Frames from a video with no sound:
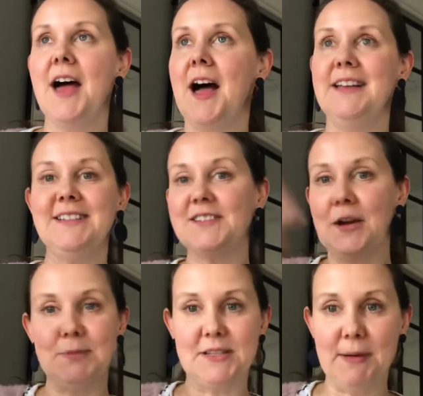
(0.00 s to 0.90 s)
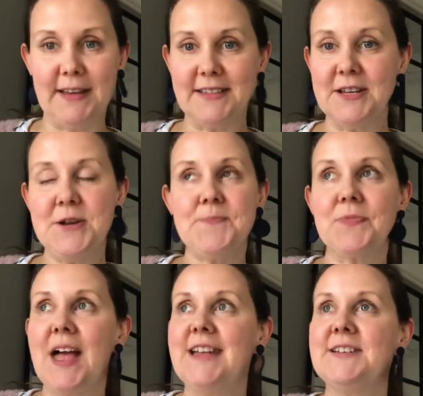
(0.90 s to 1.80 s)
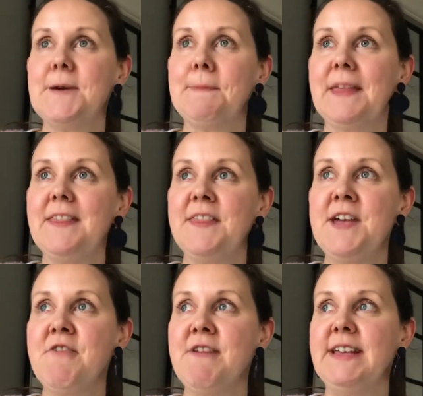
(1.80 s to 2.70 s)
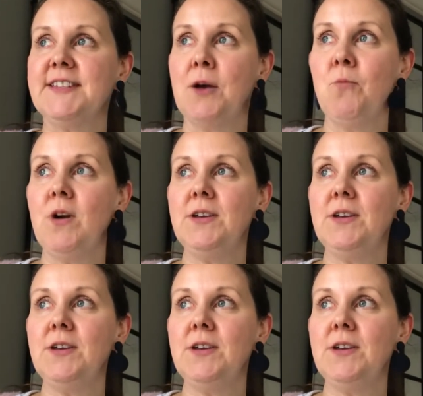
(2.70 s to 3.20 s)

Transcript: in cyberspace. And in theory, some